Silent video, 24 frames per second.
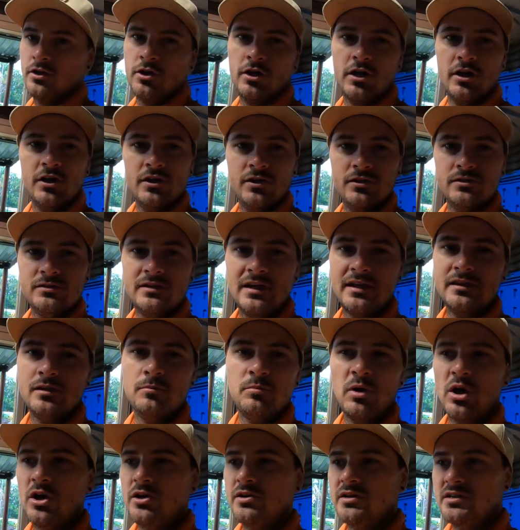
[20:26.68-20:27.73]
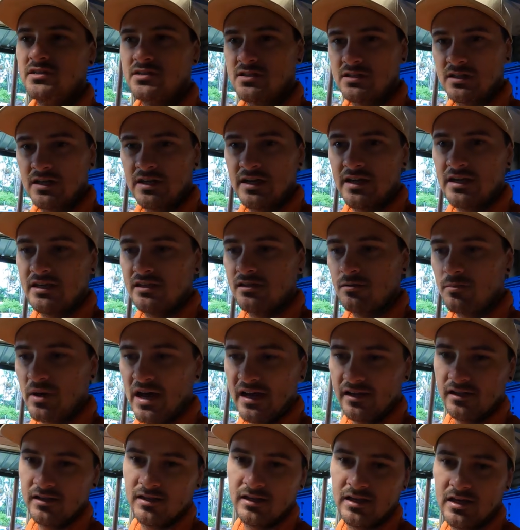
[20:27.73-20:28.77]
know that the boat isn't going to hit the
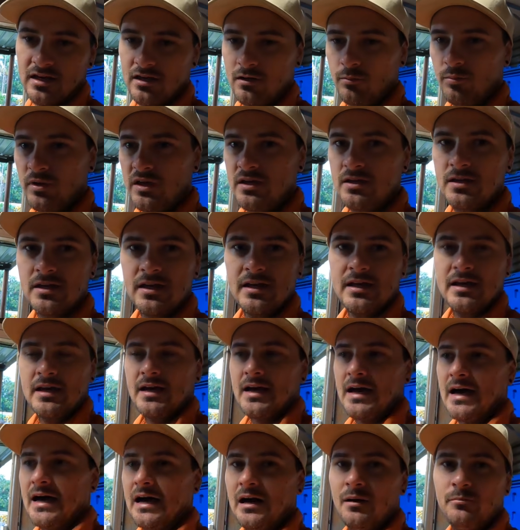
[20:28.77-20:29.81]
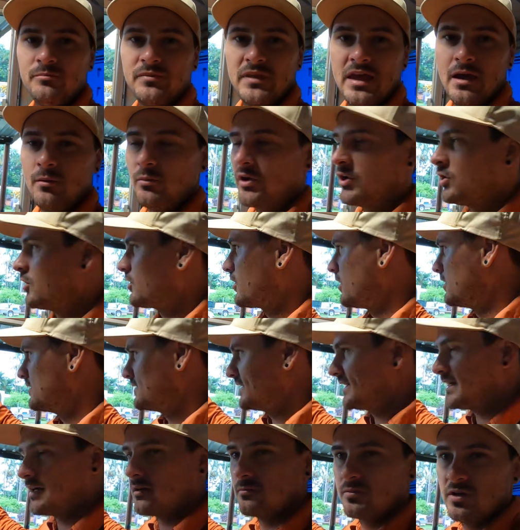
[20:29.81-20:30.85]
back of the canopy. And we're not
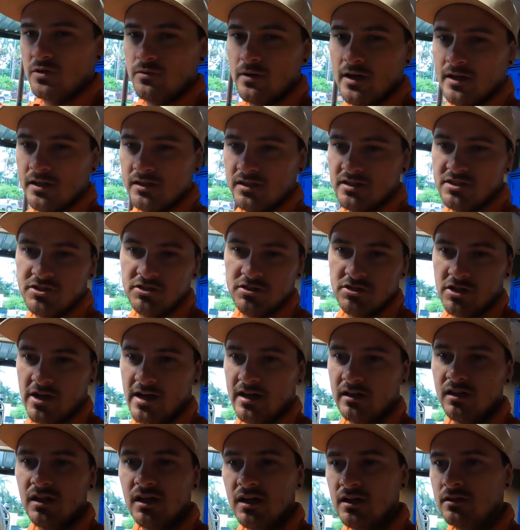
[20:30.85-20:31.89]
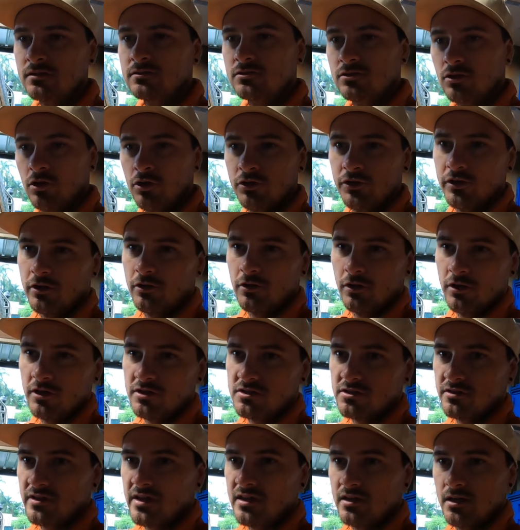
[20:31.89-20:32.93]
only going to be running this trailer on the
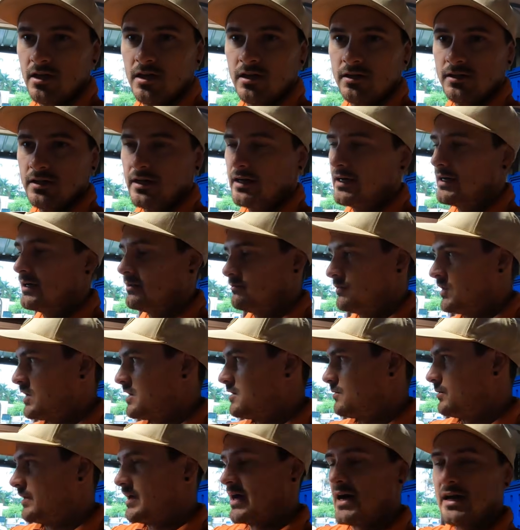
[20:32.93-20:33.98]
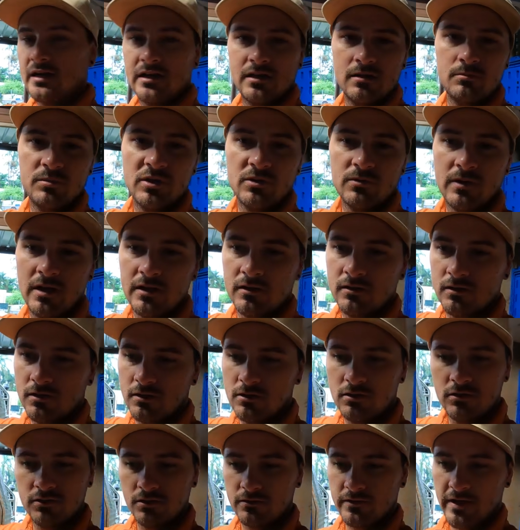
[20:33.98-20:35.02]
cruiser either, we are going to be running
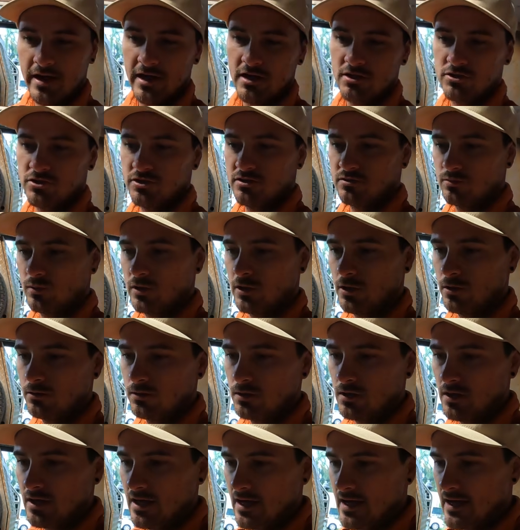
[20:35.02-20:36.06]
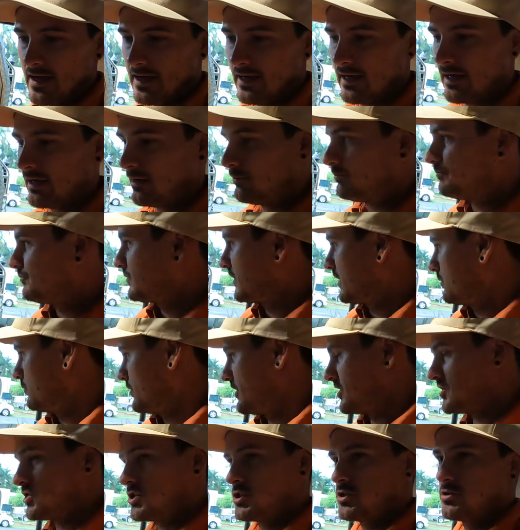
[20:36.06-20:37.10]
it on the Ranger as well,
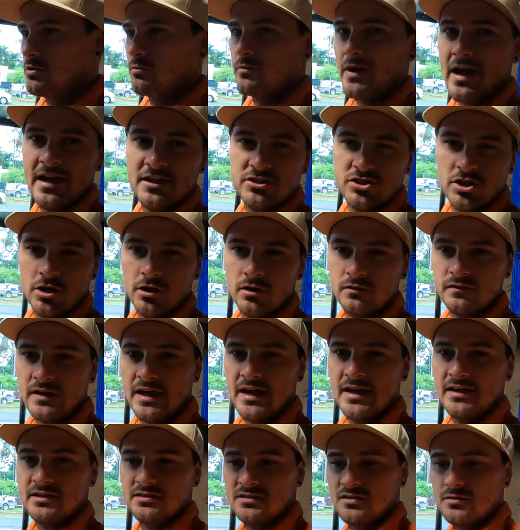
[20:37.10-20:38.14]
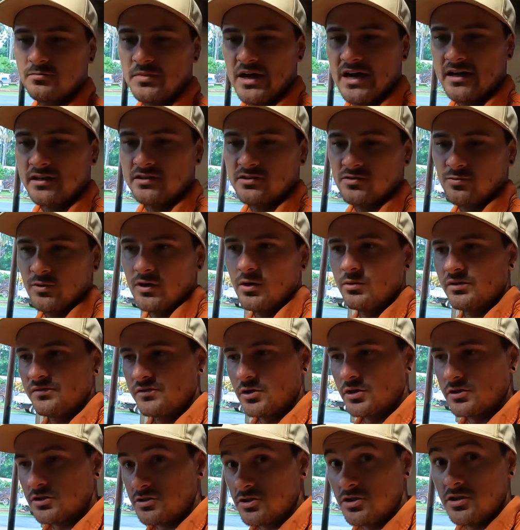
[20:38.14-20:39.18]
which the Ranger overhangs the back as well. We've
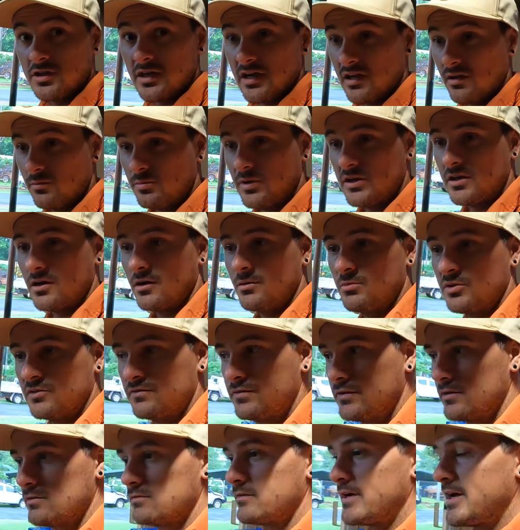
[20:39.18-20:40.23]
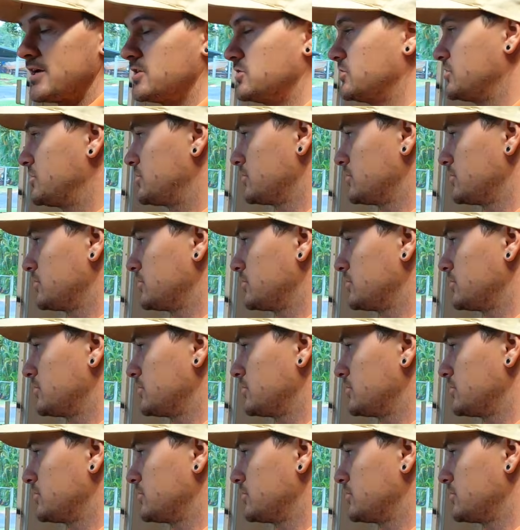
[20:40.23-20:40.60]
got the new canopy coming for the Ranger